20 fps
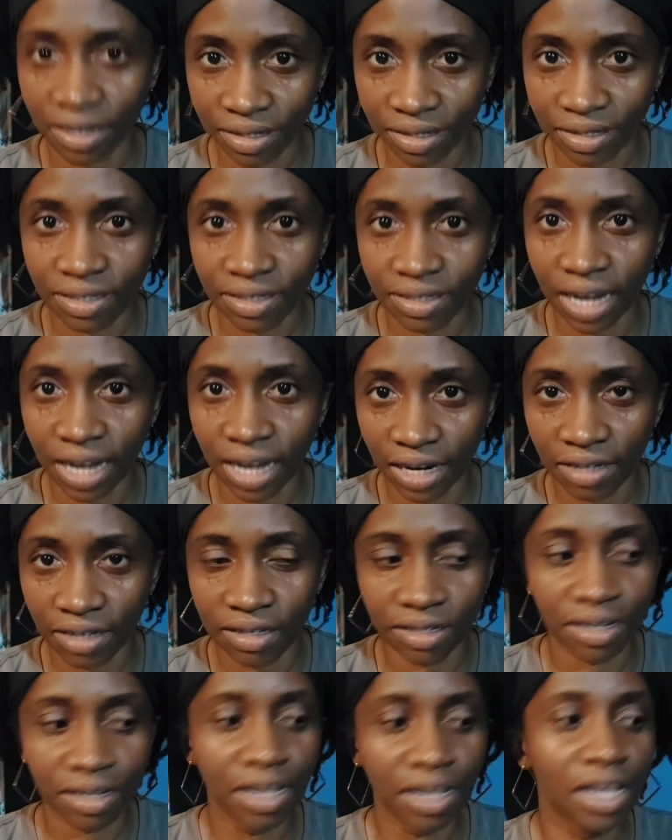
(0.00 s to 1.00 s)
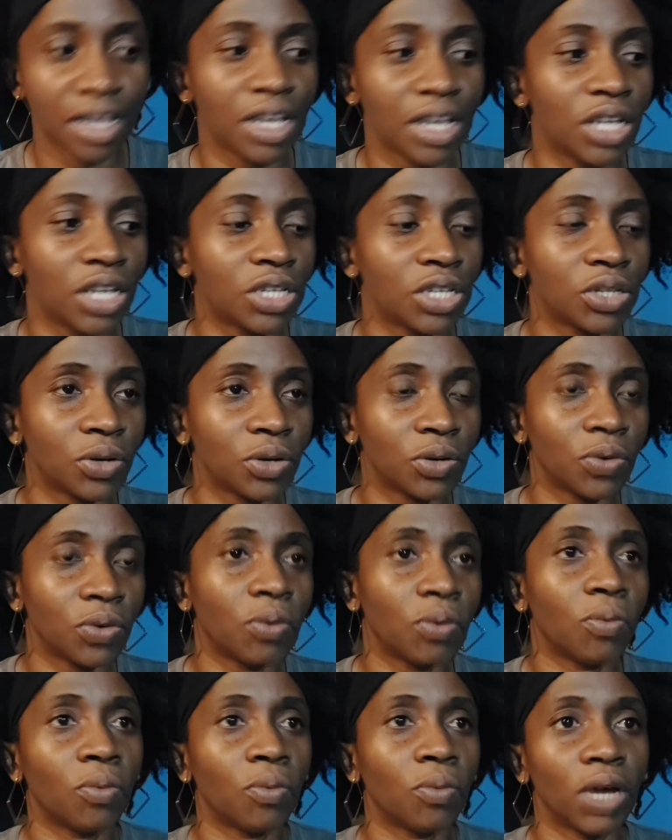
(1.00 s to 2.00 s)
text.
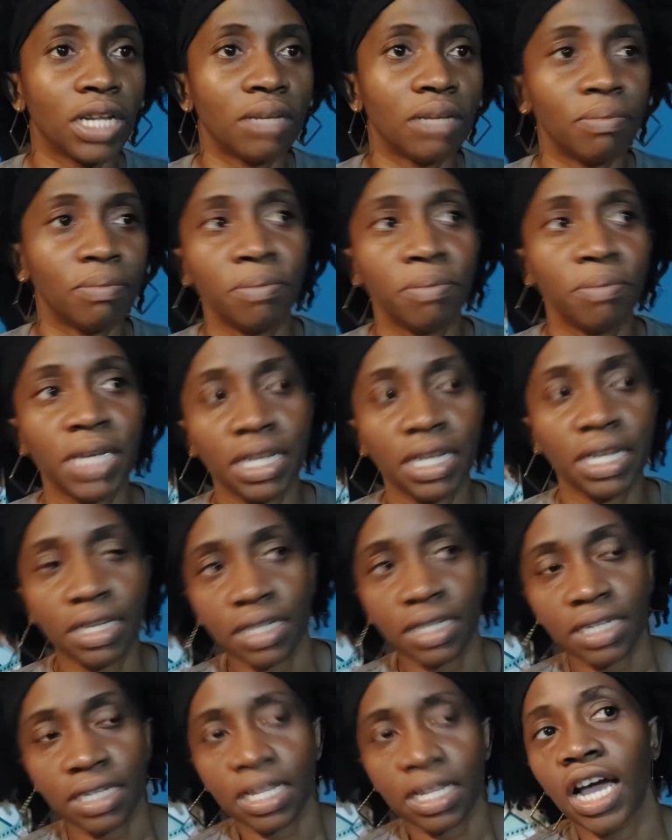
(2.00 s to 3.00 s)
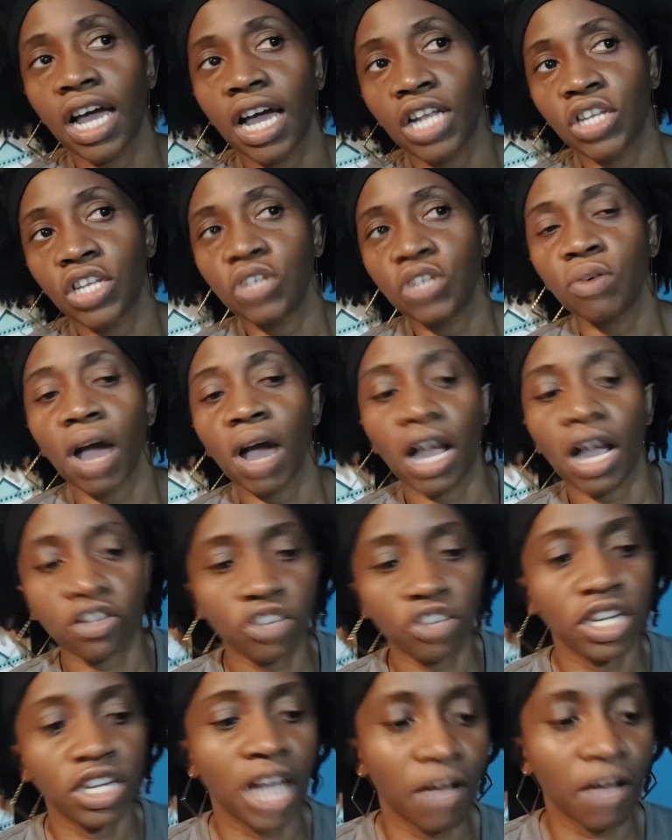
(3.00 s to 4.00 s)
So what it means is that you
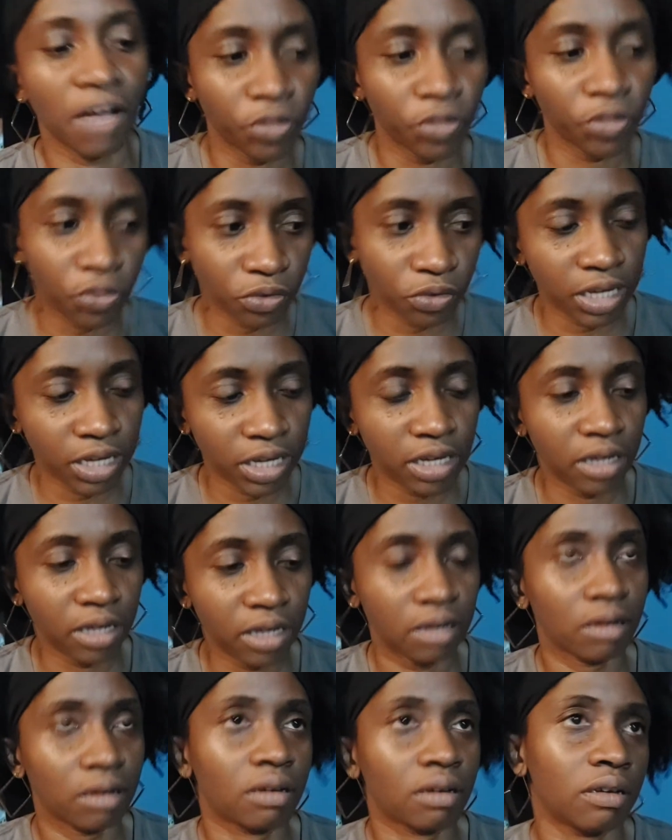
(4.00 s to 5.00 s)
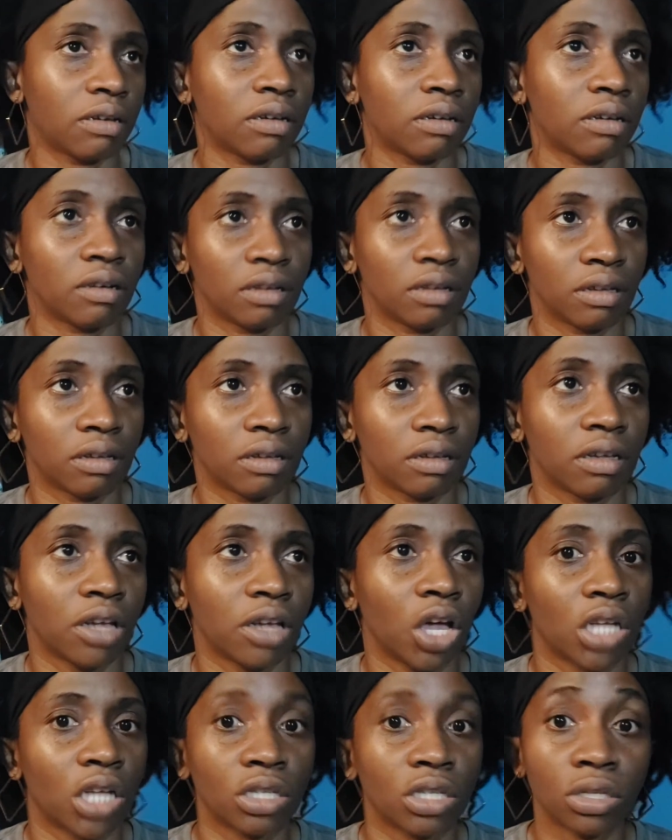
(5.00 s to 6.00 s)
actually have 3
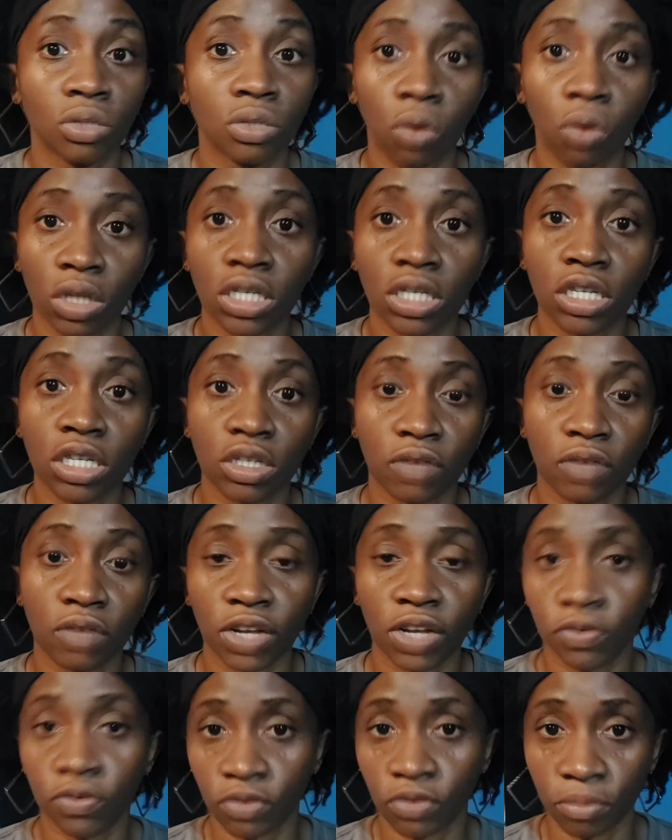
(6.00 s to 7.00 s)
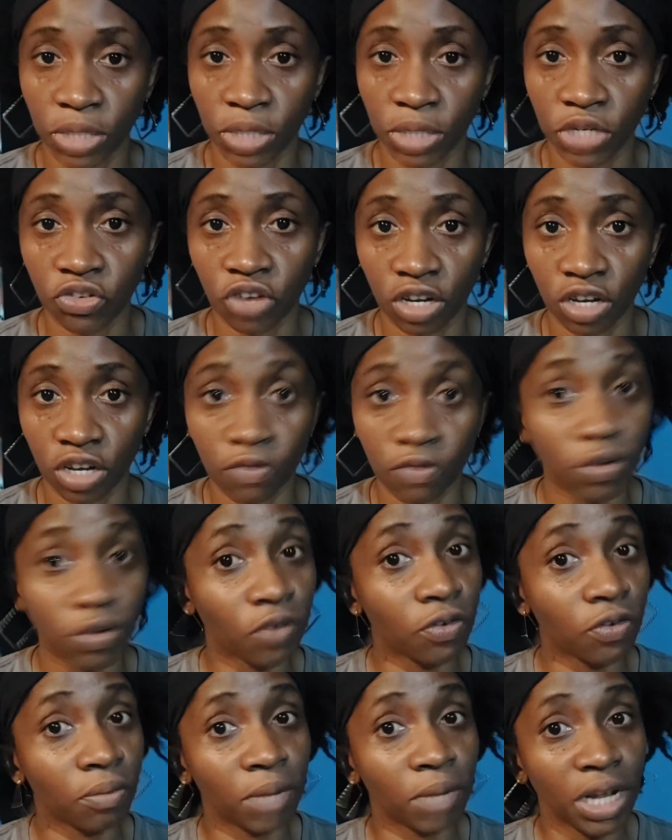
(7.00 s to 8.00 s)
sources of information. If you're
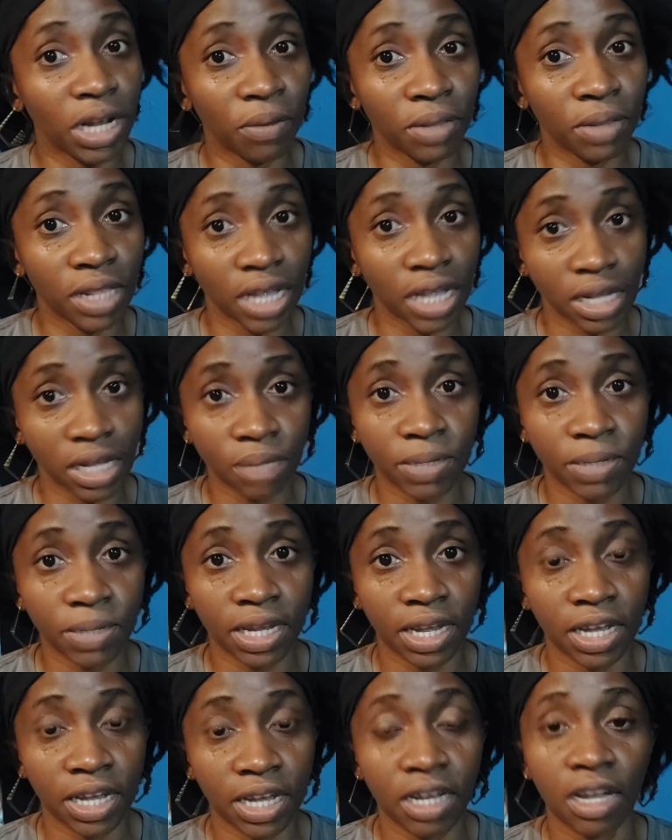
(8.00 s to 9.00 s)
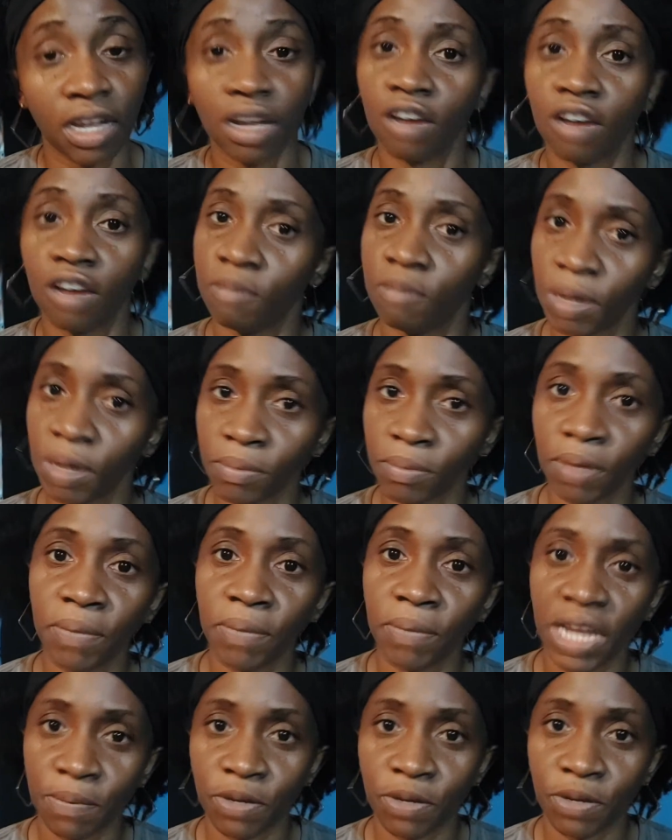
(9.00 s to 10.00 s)
familiar with the SBA, remember
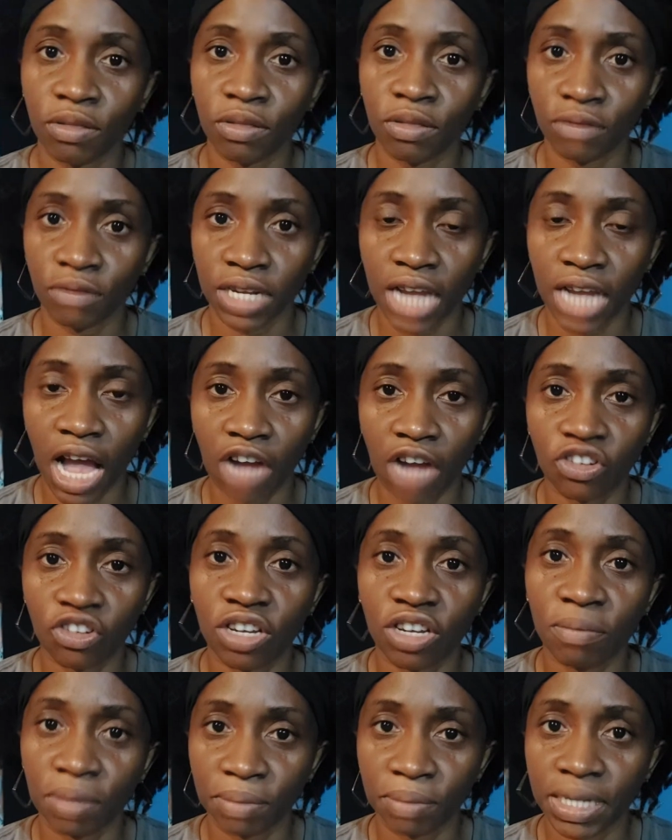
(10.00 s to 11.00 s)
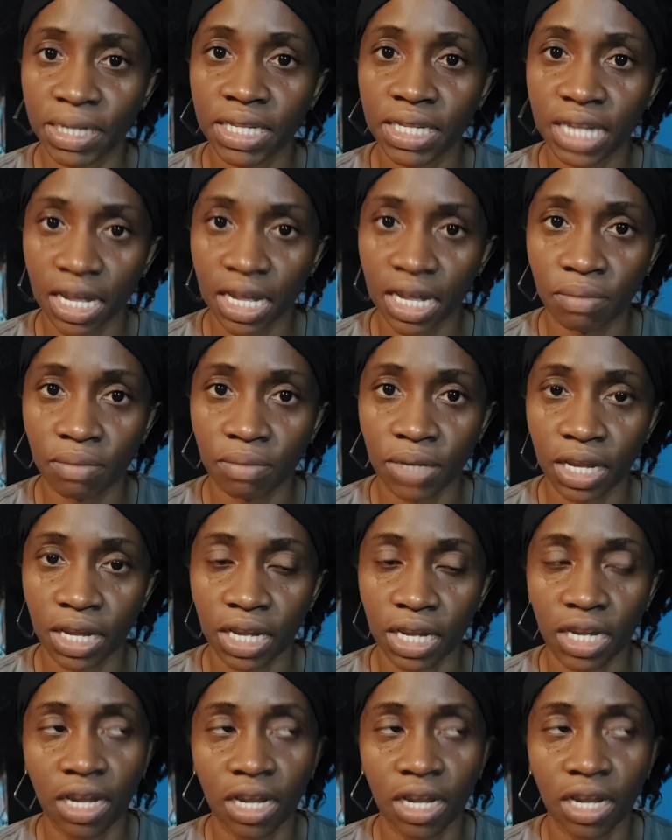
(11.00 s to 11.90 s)
paper 3 actually mimics the SBA.